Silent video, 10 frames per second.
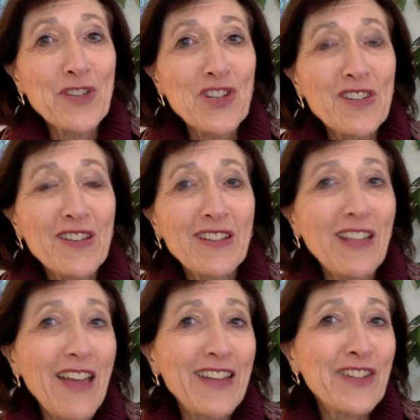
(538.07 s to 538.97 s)
She's a
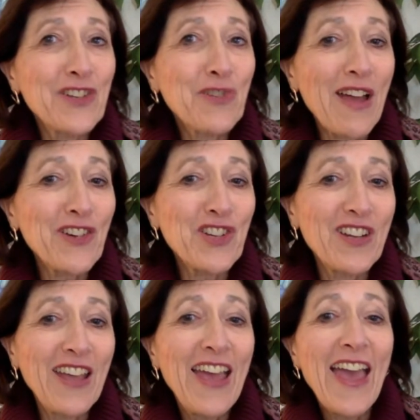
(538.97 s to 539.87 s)
client
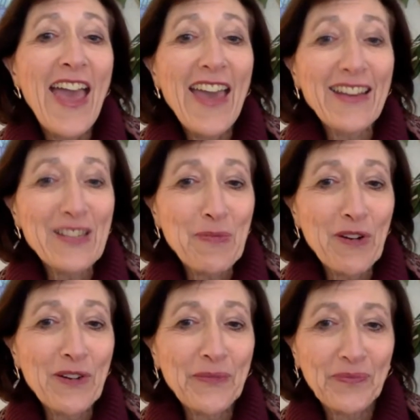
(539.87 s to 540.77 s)
attraction
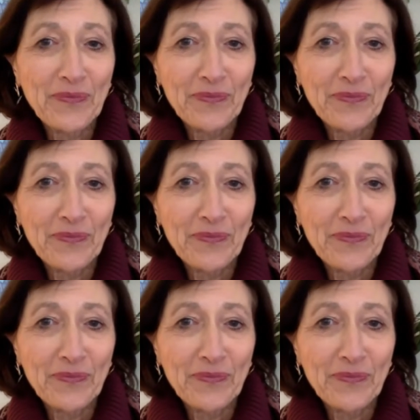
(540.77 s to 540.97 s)
expert,